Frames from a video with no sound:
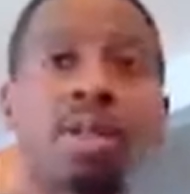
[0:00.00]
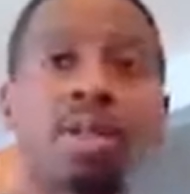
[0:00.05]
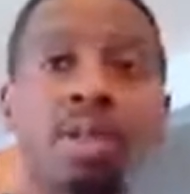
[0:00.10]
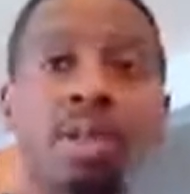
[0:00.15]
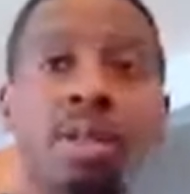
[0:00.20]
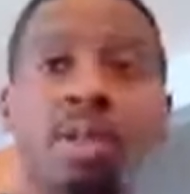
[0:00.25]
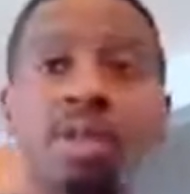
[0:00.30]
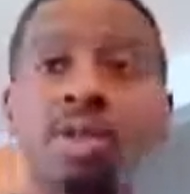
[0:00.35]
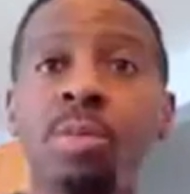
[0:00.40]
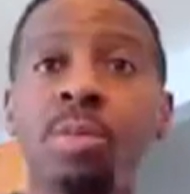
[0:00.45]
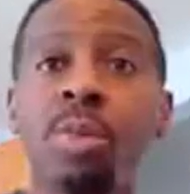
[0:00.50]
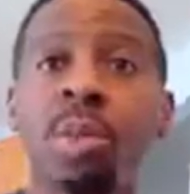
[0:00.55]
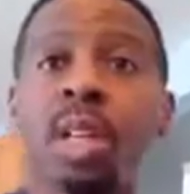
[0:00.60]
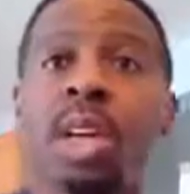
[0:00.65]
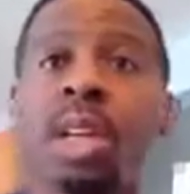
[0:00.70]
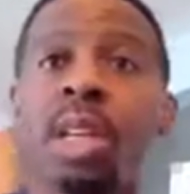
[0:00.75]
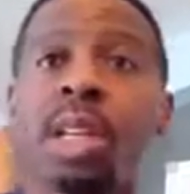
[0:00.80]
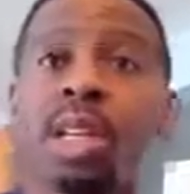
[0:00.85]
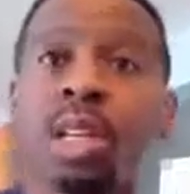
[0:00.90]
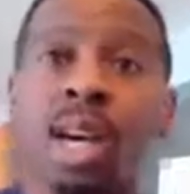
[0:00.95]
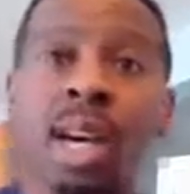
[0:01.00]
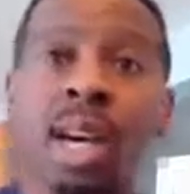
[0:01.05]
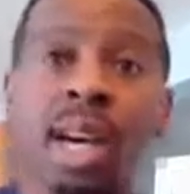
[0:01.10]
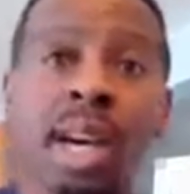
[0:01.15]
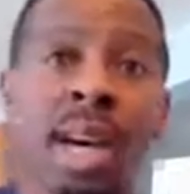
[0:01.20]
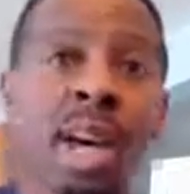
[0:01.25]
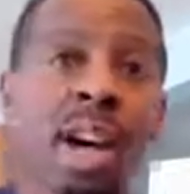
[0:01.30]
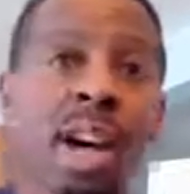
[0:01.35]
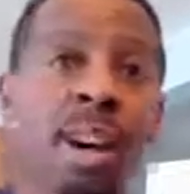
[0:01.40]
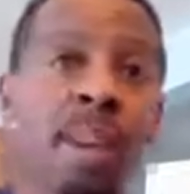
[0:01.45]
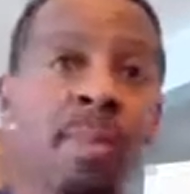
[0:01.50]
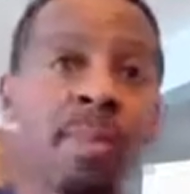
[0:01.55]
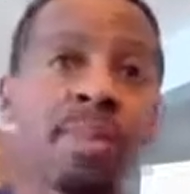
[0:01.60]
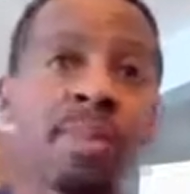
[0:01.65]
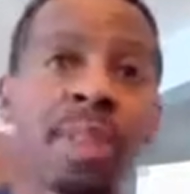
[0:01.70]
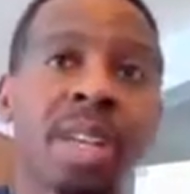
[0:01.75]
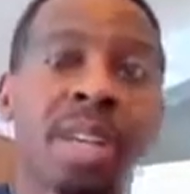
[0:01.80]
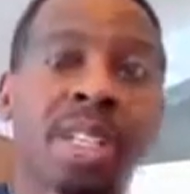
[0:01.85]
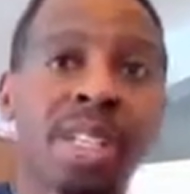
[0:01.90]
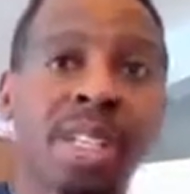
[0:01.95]

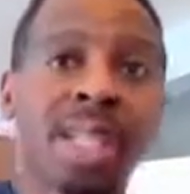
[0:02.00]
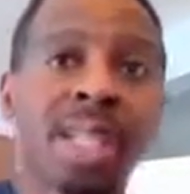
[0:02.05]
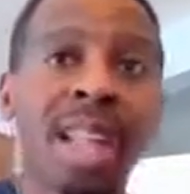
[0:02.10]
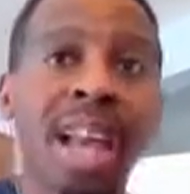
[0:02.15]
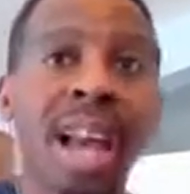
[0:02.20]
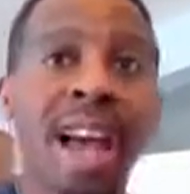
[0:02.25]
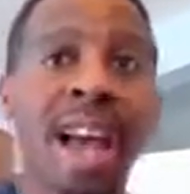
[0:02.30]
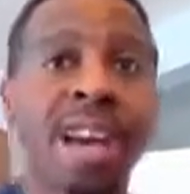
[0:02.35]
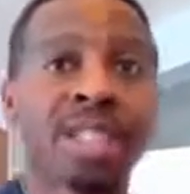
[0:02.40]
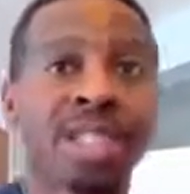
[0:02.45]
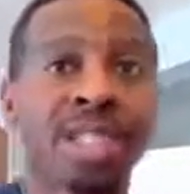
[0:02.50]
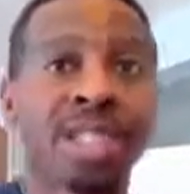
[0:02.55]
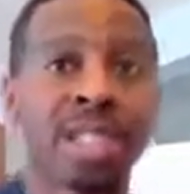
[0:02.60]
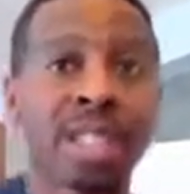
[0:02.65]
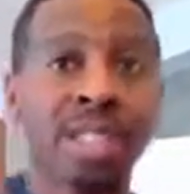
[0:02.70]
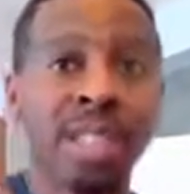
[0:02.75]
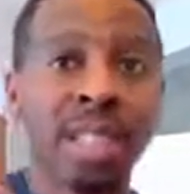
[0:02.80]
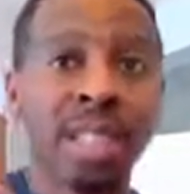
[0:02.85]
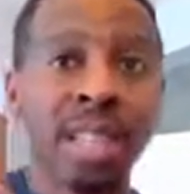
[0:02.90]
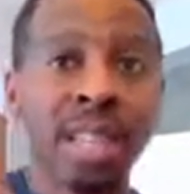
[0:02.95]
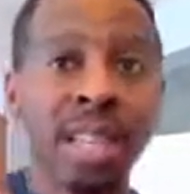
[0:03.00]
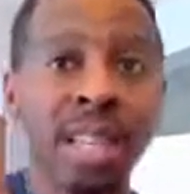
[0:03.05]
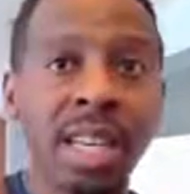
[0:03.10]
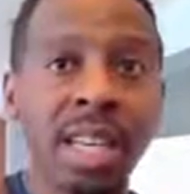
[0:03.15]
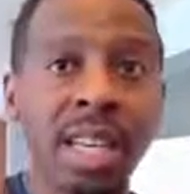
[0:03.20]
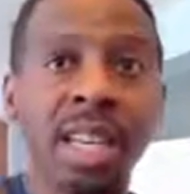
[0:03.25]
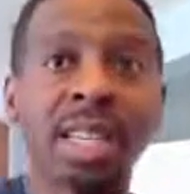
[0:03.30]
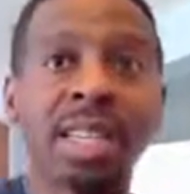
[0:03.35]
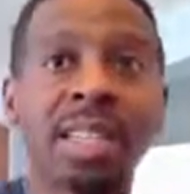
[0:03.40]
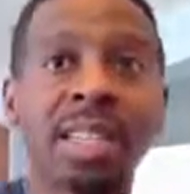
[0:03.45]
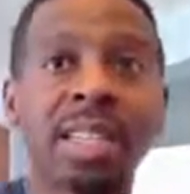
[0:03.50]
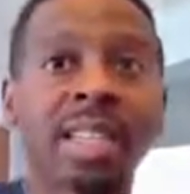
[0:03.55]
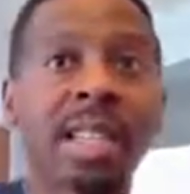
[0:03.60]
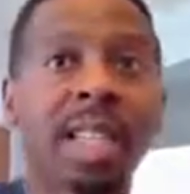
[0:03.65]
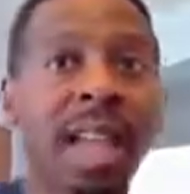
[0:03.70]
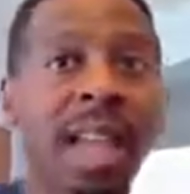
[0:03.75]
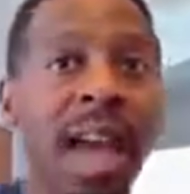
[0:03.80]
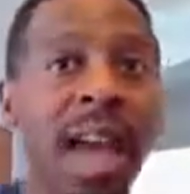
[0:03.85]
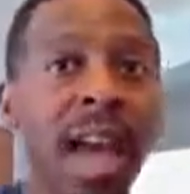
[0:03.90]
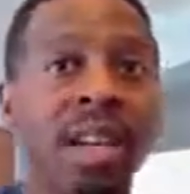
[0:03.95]

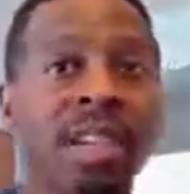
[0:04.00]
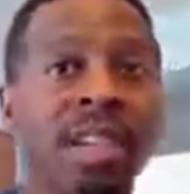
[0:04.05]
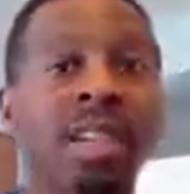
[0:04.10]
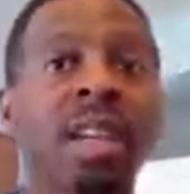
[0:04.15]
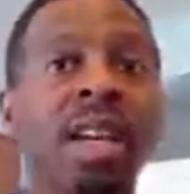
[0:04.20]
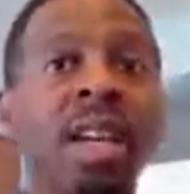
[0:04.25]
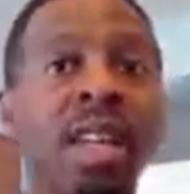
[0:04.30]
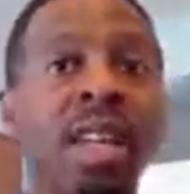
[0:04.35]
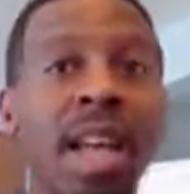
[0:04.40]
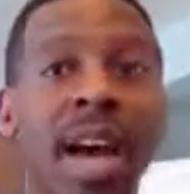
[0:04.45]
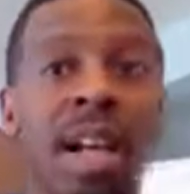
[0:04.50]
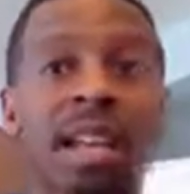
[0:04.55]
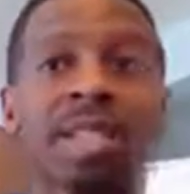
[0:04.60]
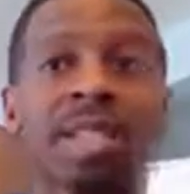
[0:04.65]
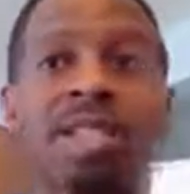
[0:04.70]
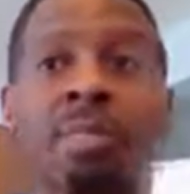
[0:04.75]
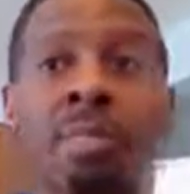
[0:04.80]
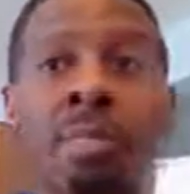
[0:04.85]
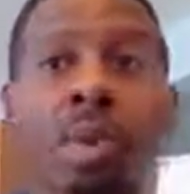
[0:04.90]
youtube.com/C/Dr.